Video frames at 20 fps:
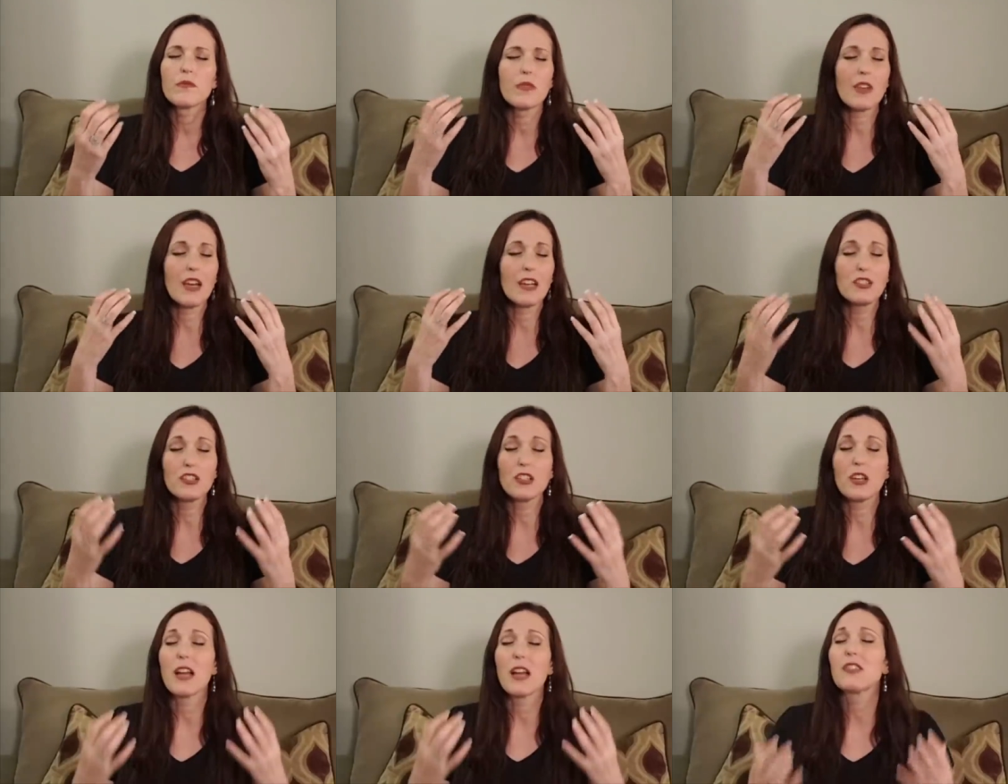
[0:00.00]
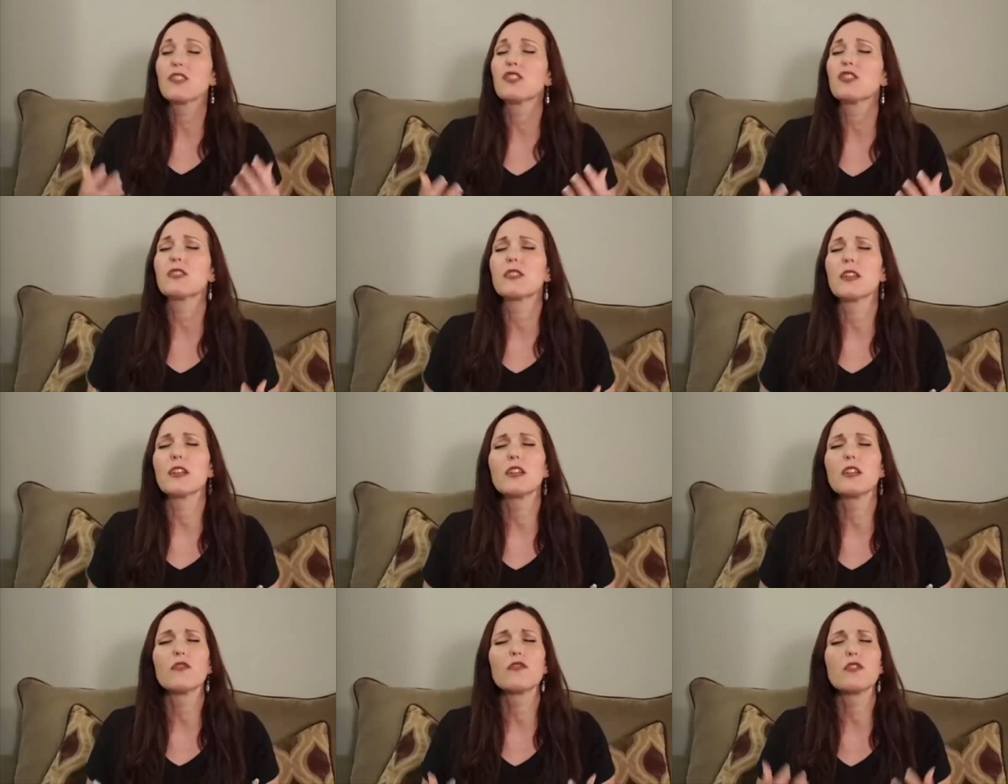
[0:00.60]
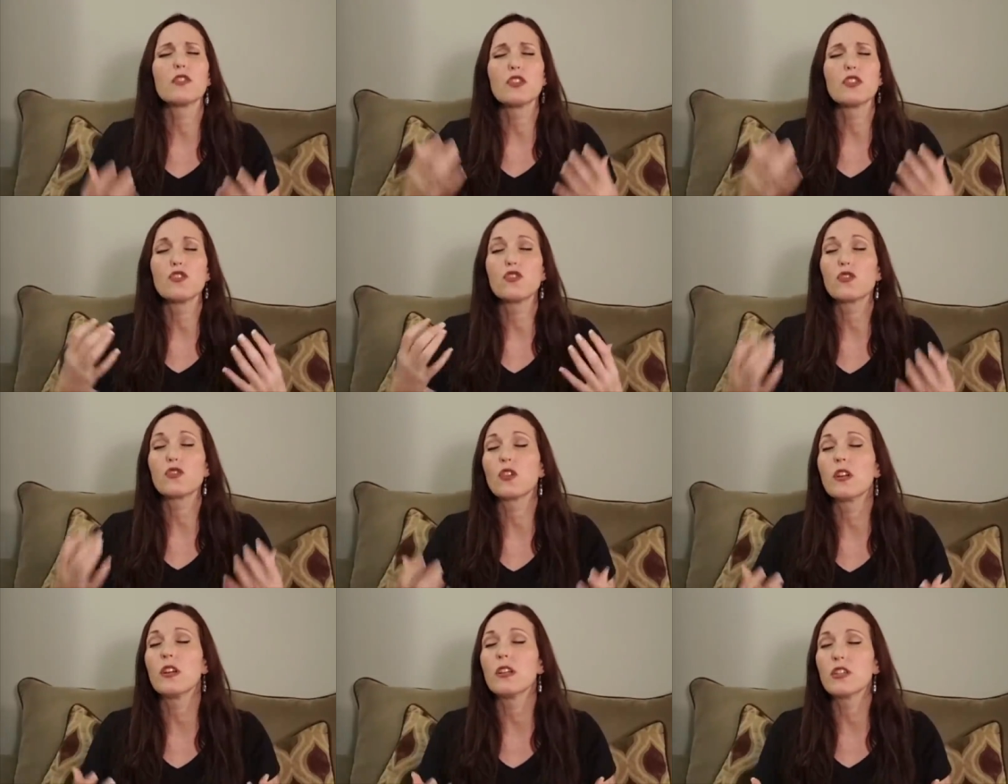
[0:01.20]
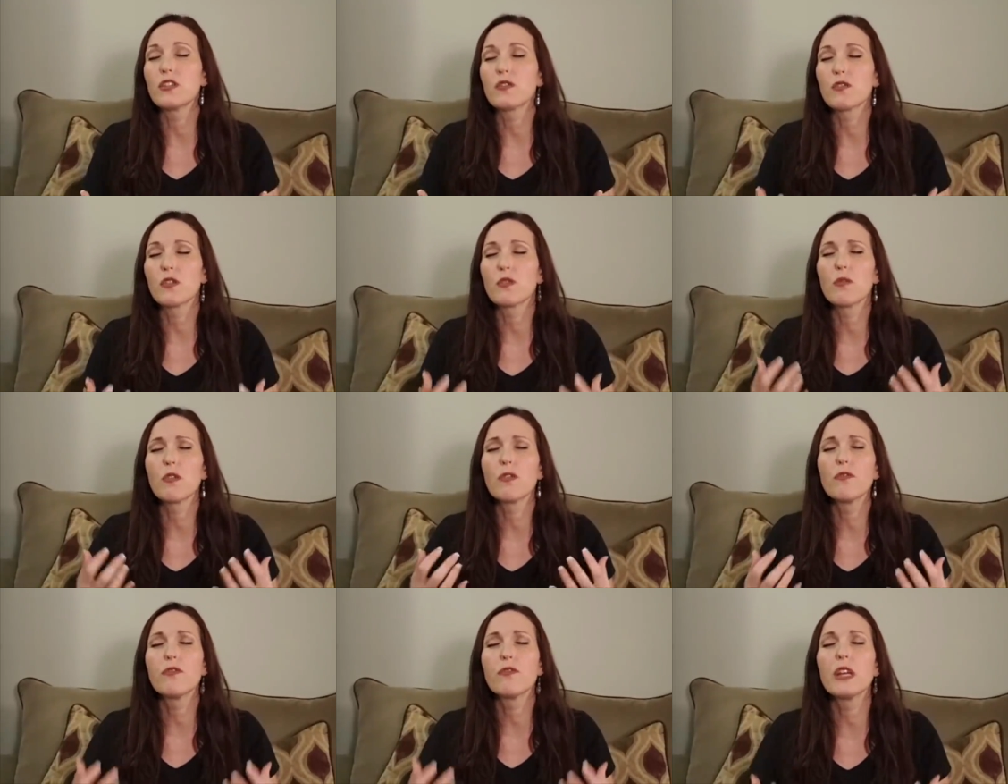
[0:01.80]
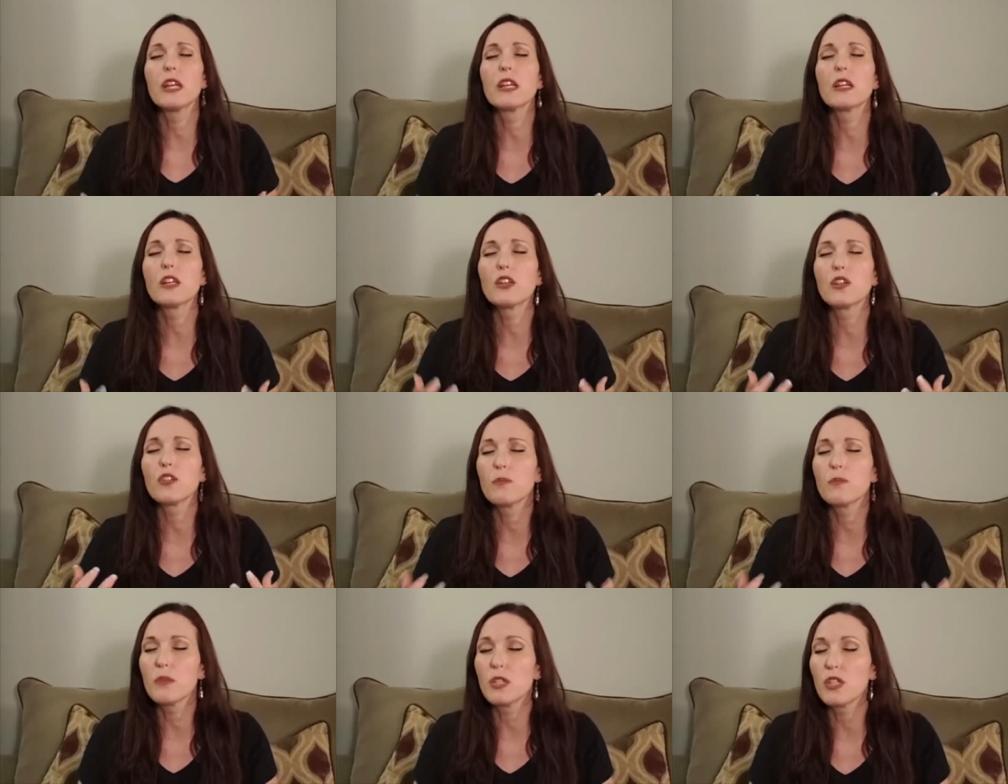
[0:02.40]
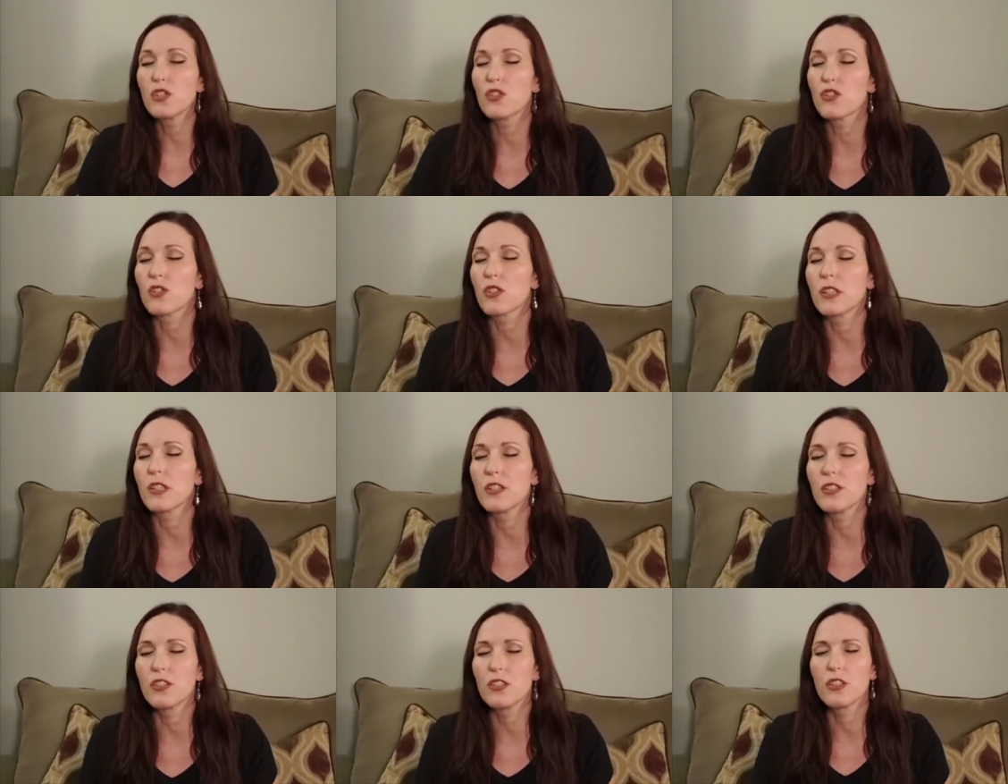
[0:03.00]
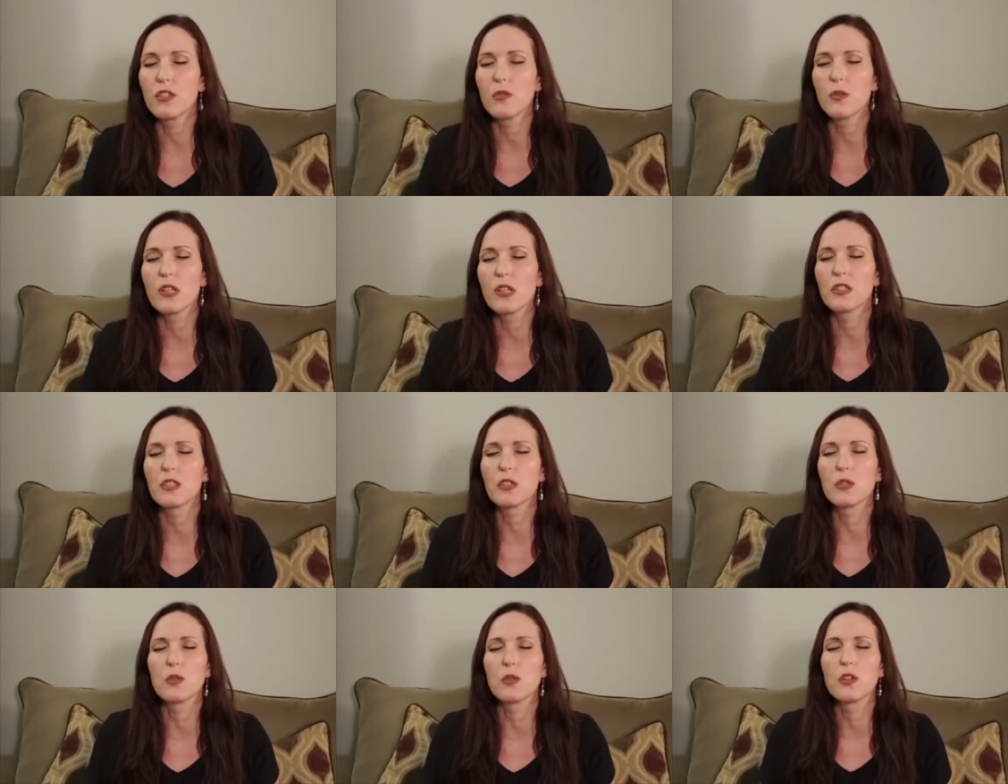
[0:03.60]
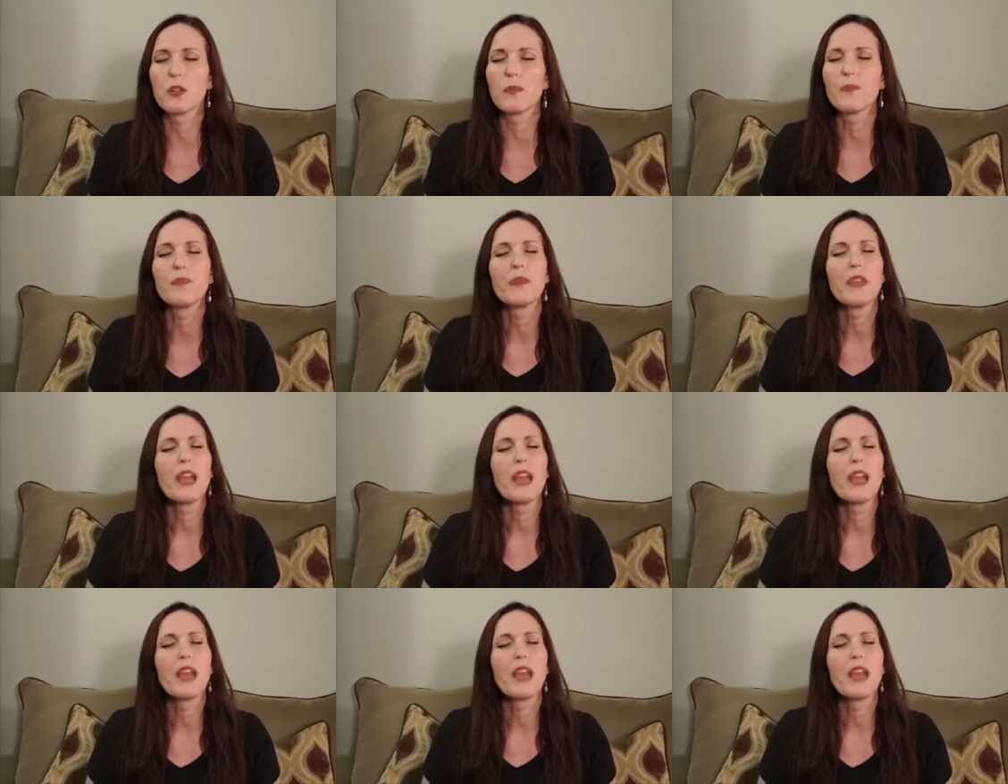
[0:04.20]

I just, I just thank you for the trust, for revealing your mysteries to us, Lord.